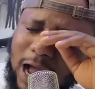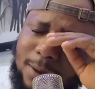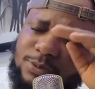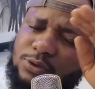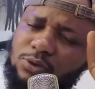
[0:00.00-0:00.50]

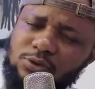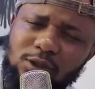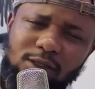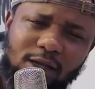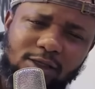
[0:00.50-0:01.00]

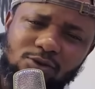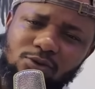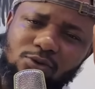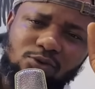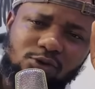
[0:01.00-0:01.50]
absolutely nice.
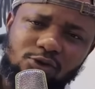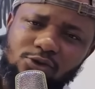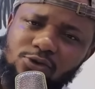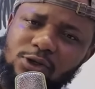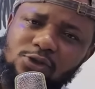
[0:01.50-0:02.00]
So good
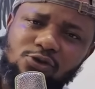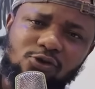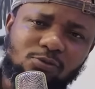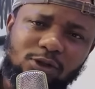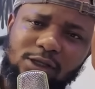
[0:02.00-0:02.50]
news, great
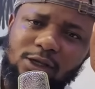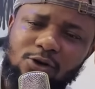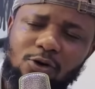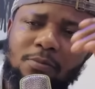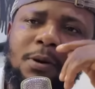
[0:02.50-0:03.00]
news, money they
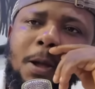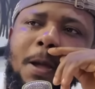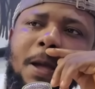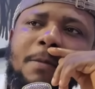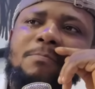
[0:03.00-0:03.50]
come.
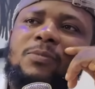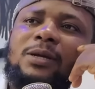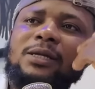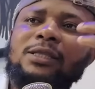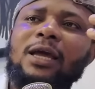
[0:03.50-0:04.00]

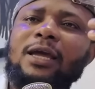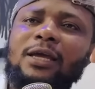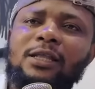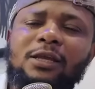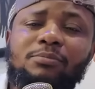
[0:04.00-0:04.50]

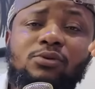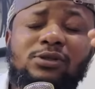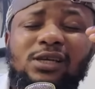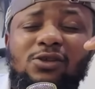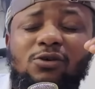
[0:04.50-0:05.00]
Then he
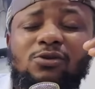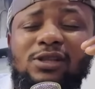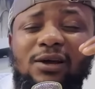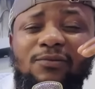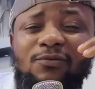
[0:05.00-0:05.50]
posted
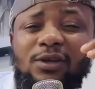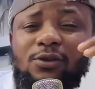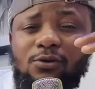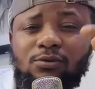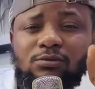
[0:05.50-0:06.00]
another
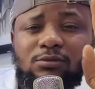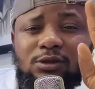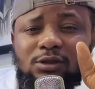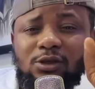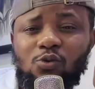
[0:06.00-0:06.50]
video.
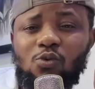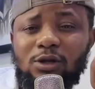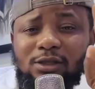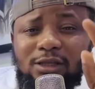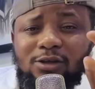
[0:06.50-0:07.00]
The,
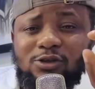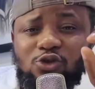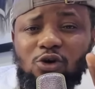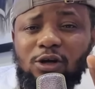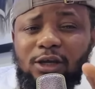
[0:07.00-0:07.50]
the
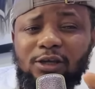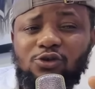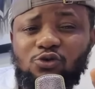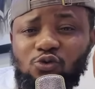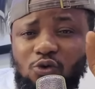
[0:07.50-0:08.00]
truck he
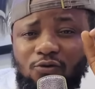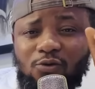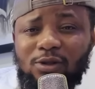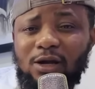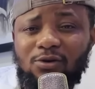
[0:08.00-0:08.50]
drove
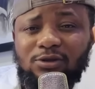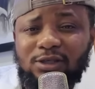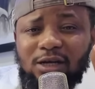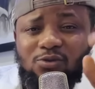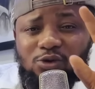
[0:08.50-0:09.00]
to that
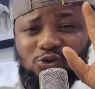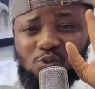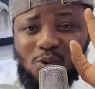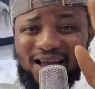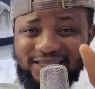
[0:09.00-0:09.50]
concert was
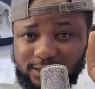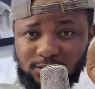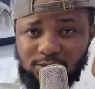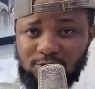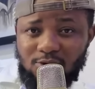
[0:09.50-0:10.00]

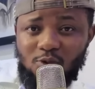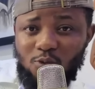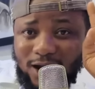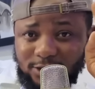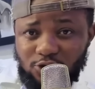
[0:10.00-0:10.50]
white.
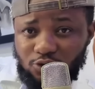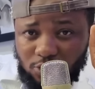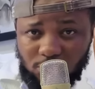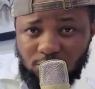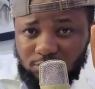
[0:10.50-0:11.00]
White
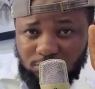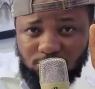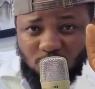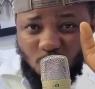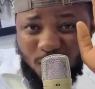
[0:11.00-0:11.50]
truck.
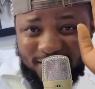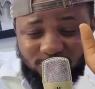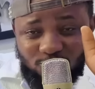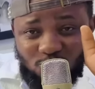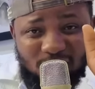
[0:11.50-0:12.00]

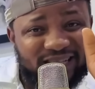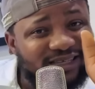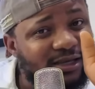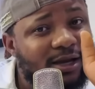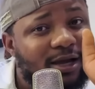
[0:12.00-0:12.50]
White, or white